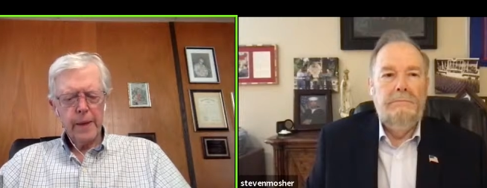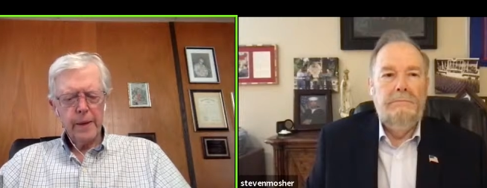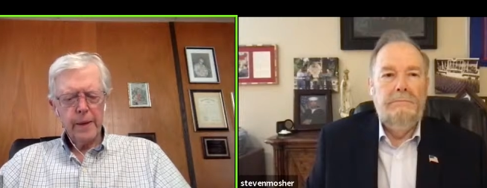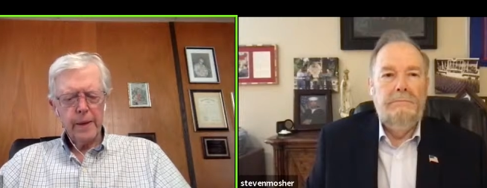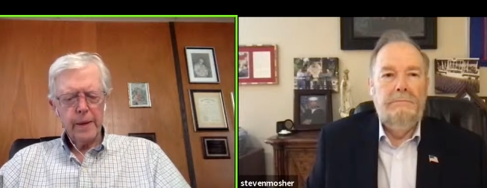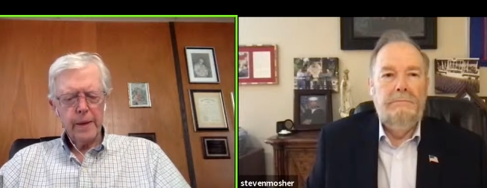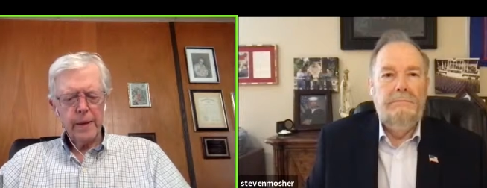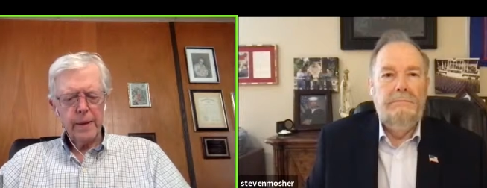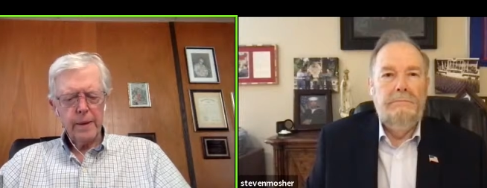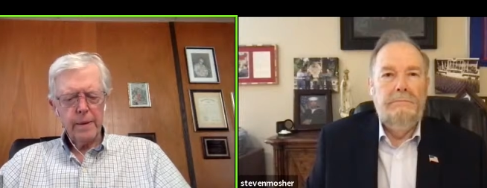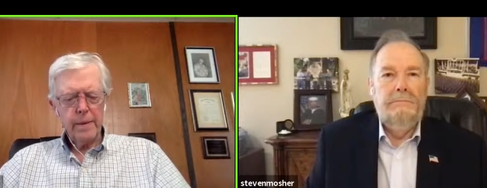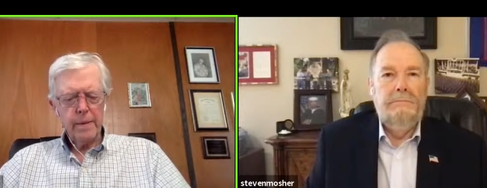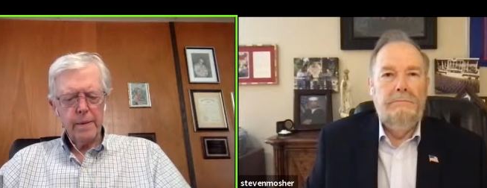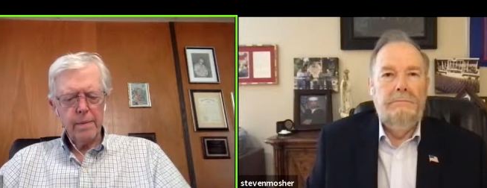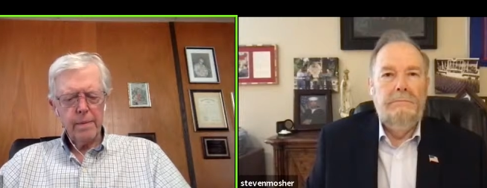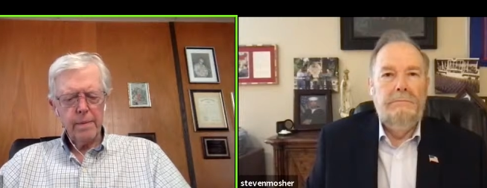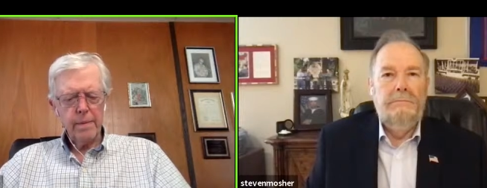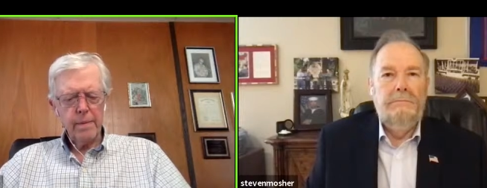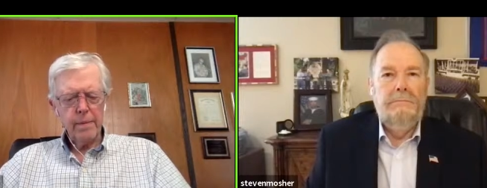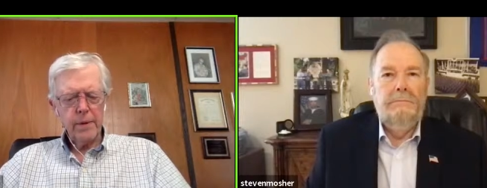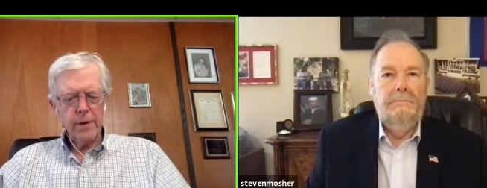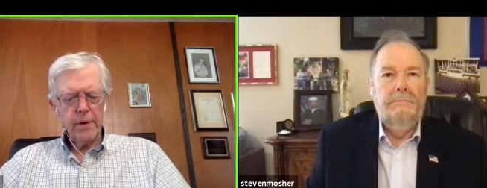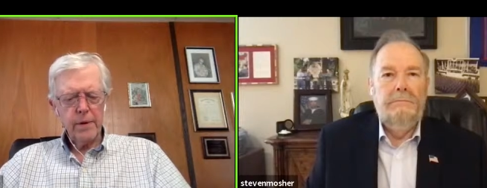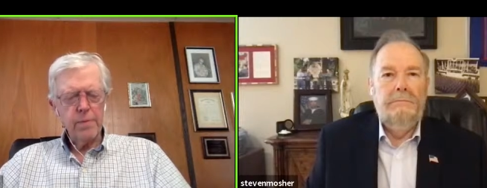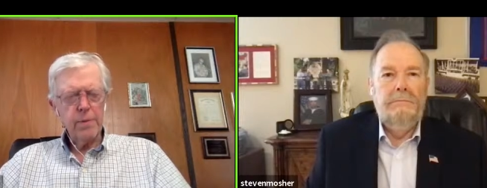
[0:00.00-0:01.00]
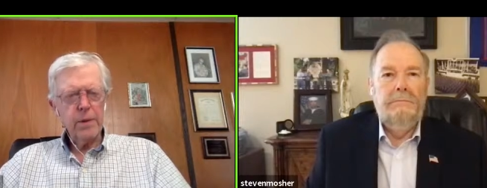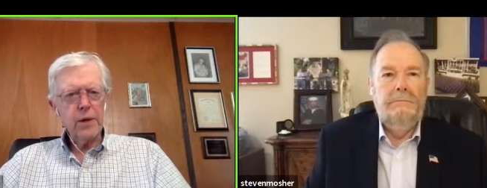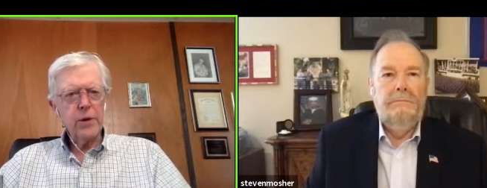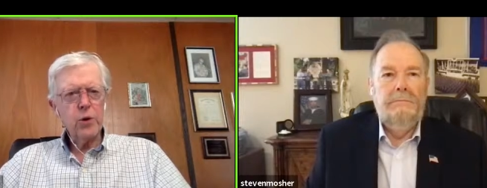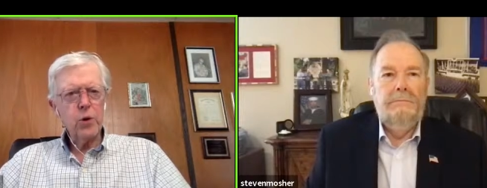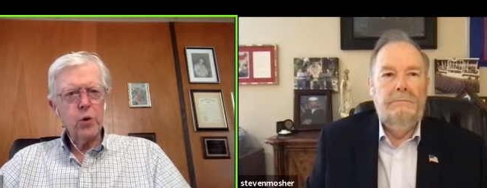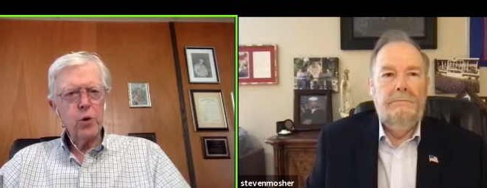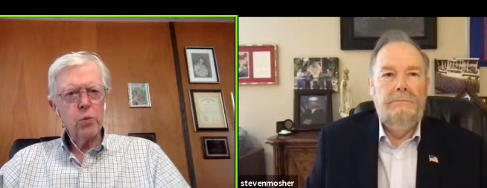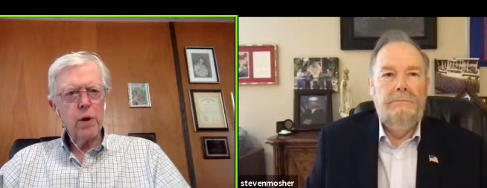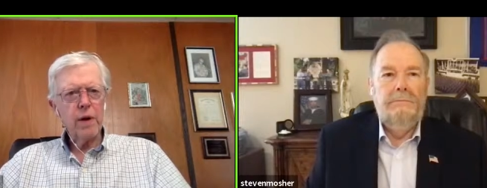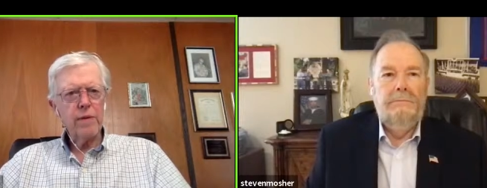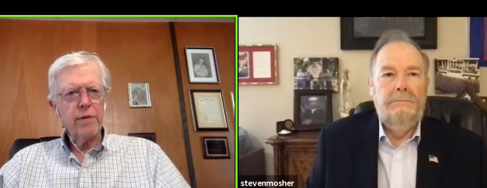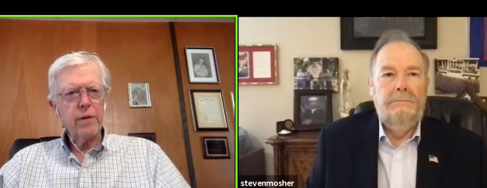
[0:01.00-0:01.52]
Speaker 1: Uh, there have
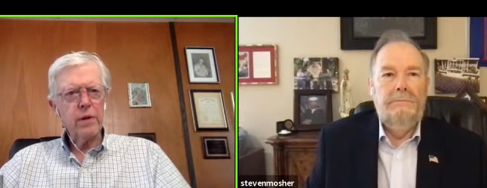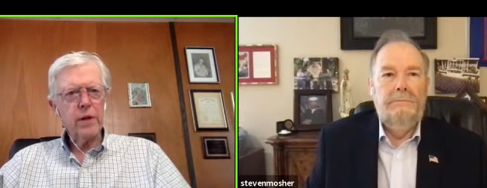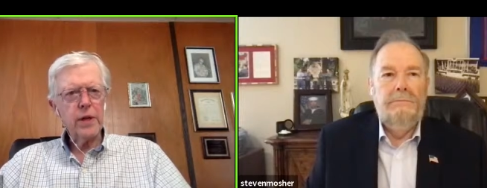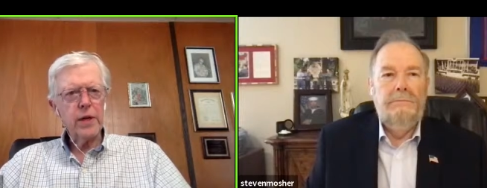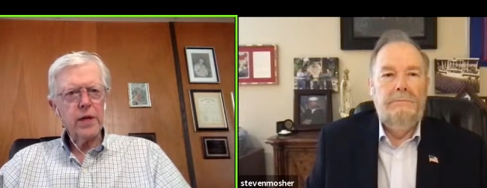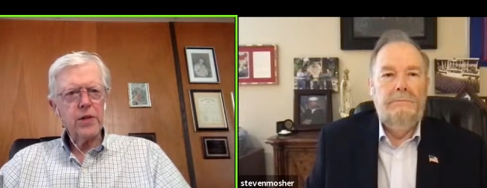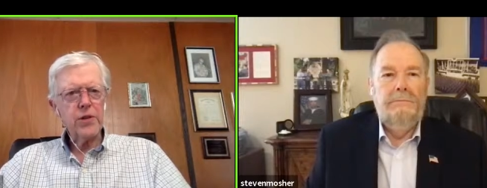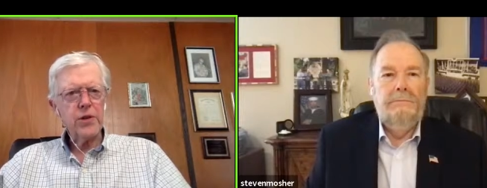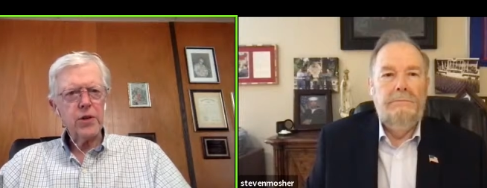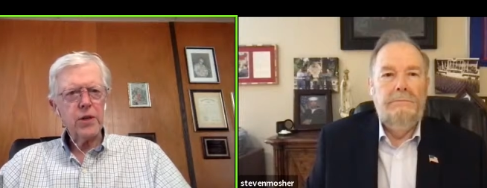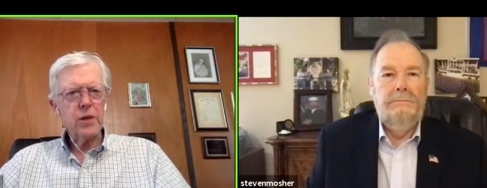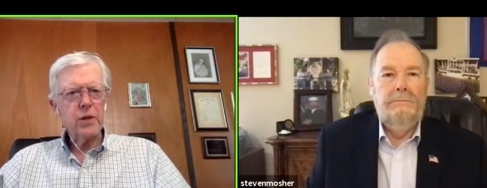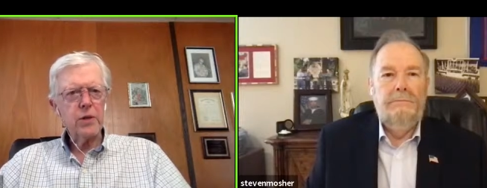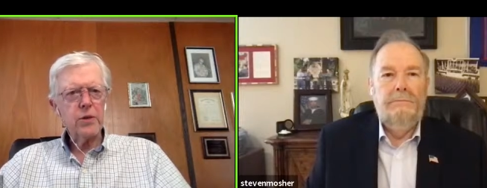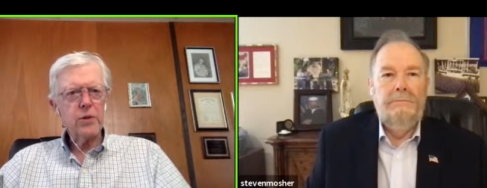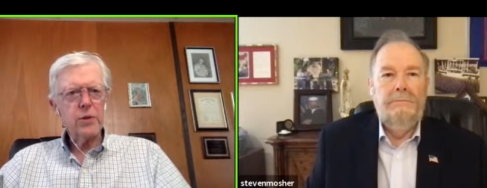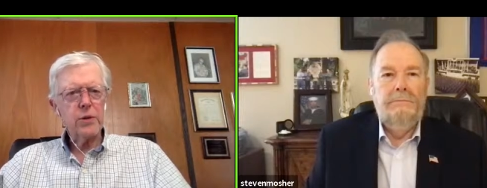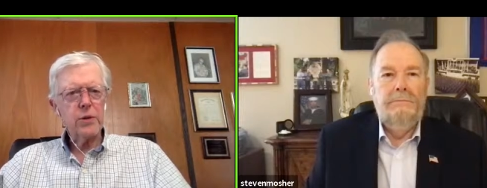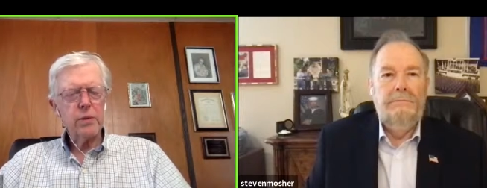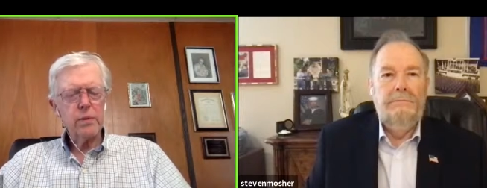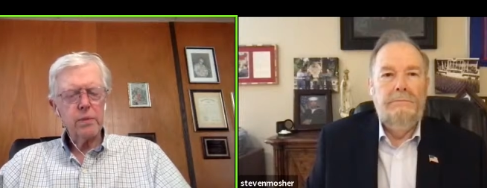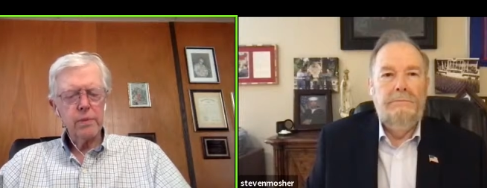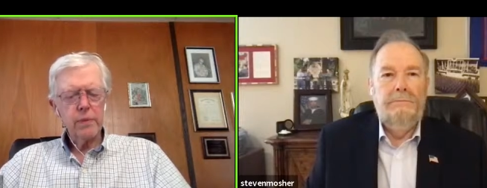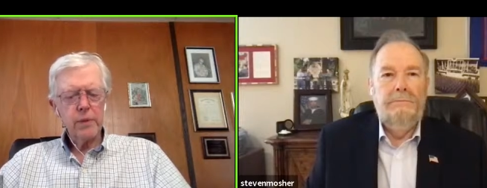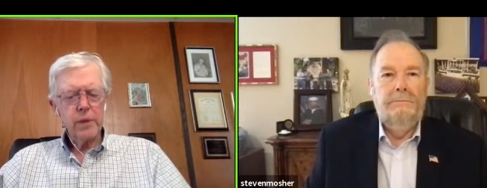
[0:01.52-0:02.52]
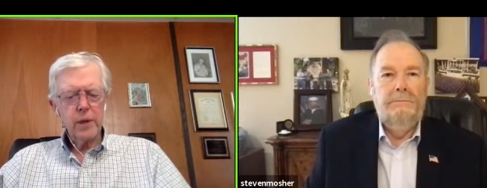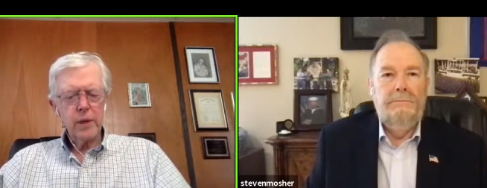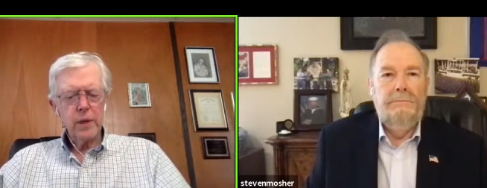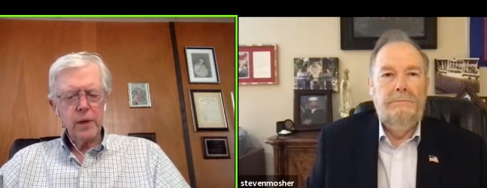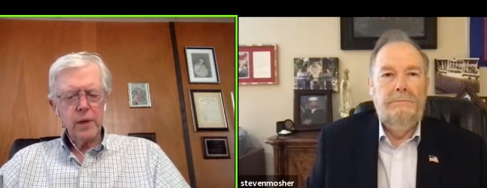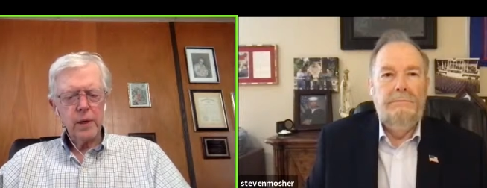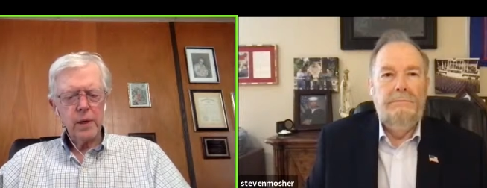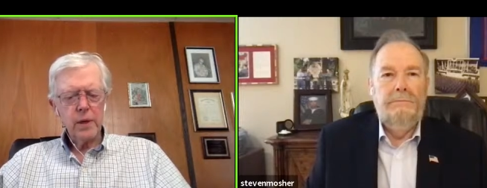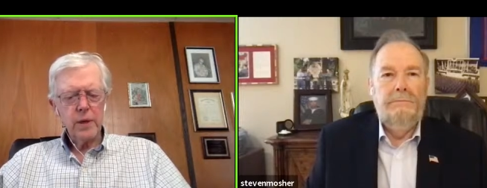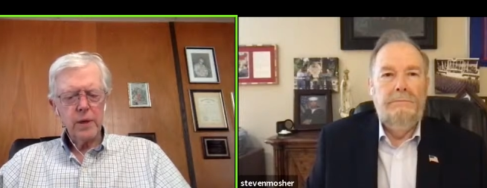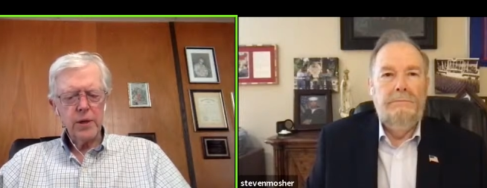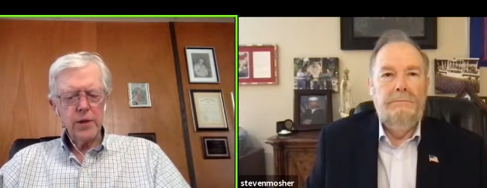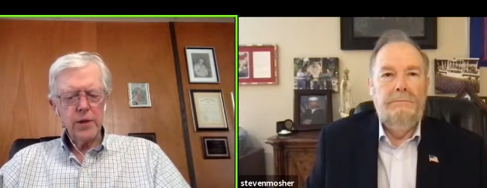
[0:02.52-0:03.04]
been new revelations
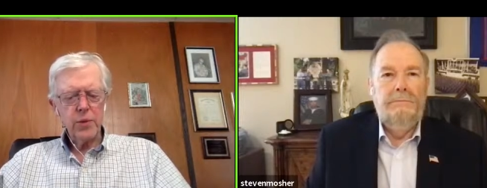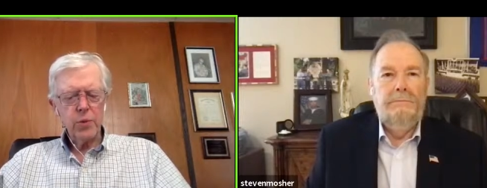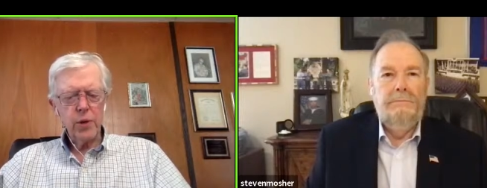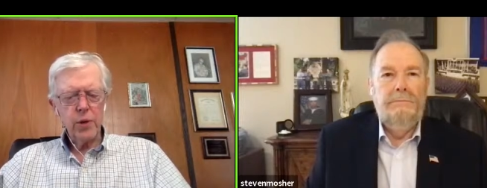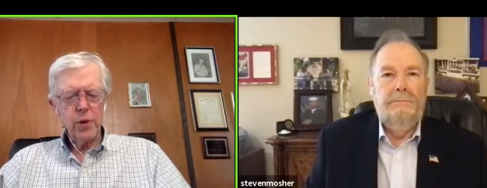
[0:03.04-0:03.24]
this